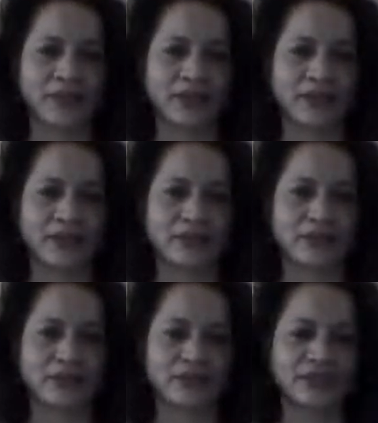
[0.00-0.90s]
the
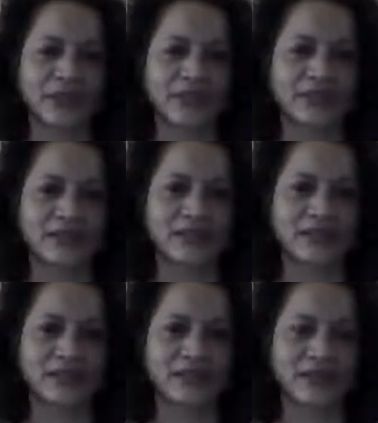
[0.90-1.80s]
United
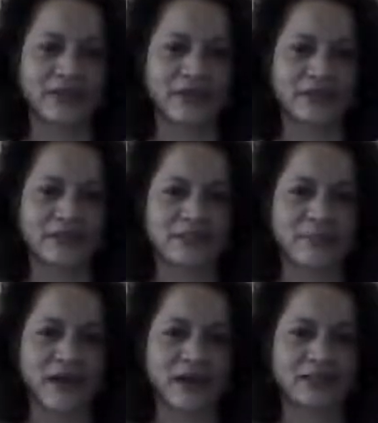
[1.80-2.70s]
States Congress to
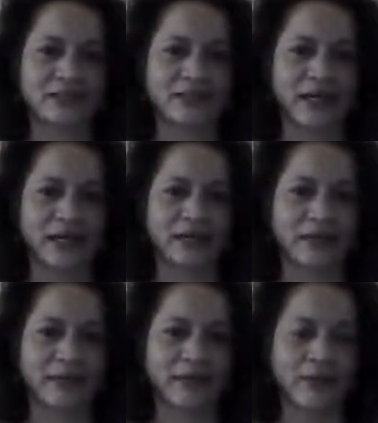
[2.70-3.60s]
pass the
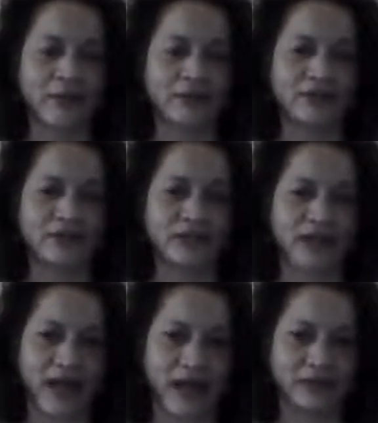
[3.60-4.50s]
Economic Opportunity
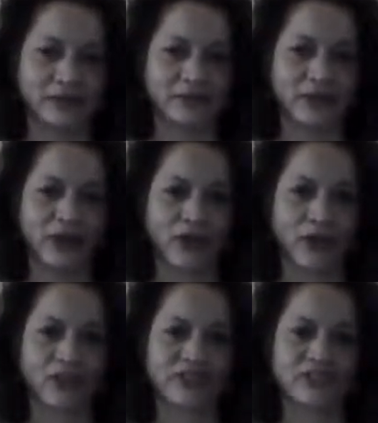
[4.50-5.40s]
Act,
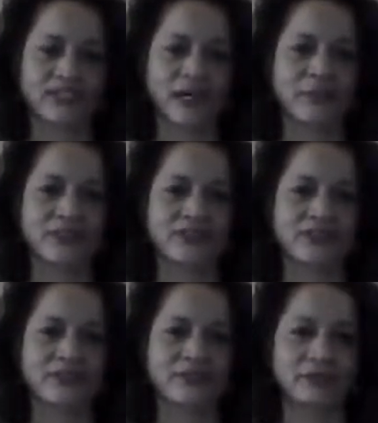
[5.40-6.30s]
which
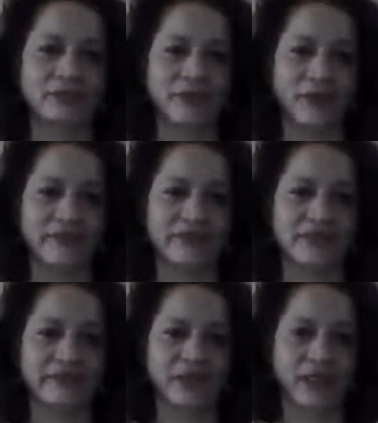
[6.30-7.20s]
established the Office
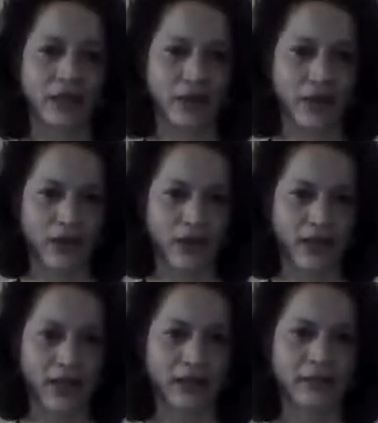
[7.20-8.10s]
of
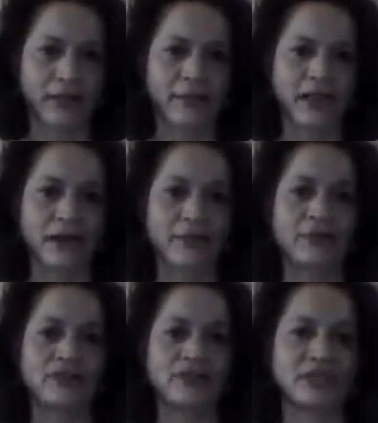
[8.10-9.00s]
Economic
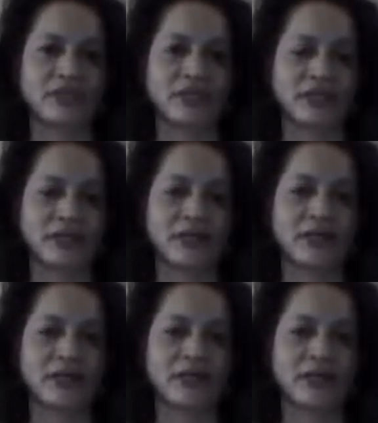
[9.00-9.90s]
Opportunity
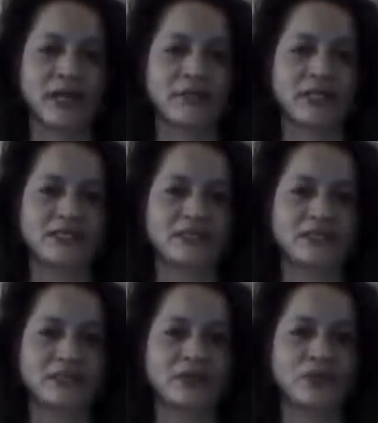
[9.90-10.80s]
to administer
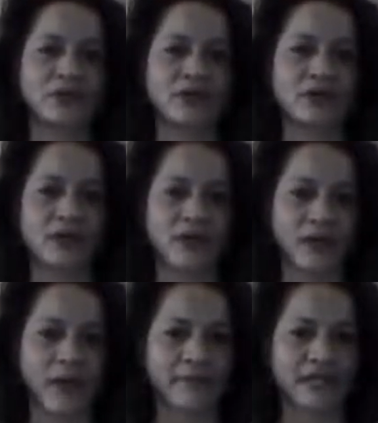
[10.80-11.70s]
the local
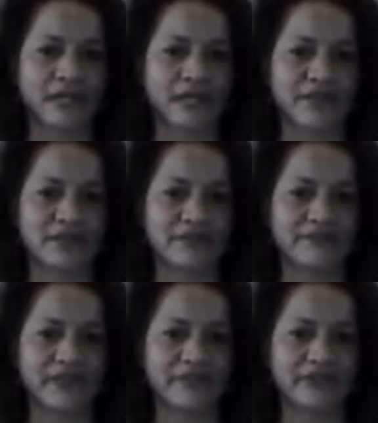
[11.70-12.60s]
application of
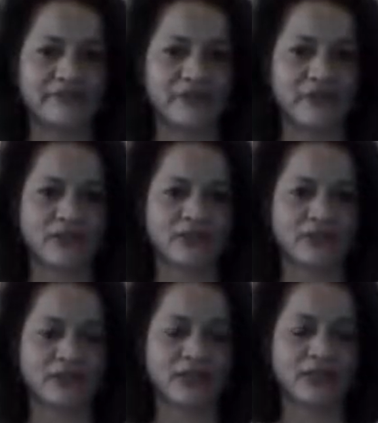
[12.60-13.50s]
federal funds
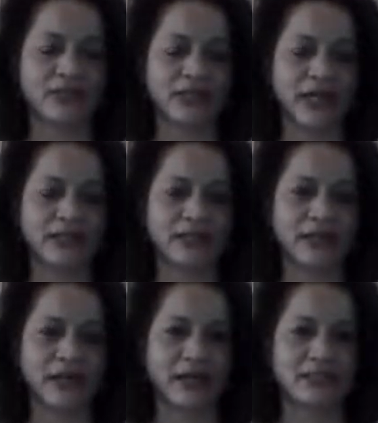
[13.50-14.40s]
targeted
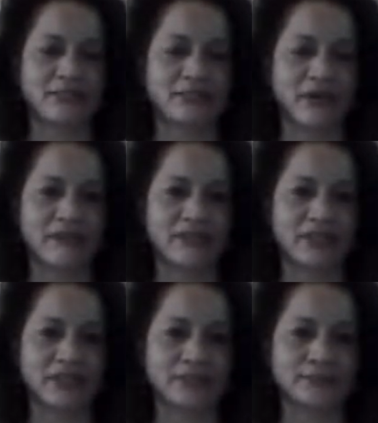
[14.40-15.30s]
against poverty.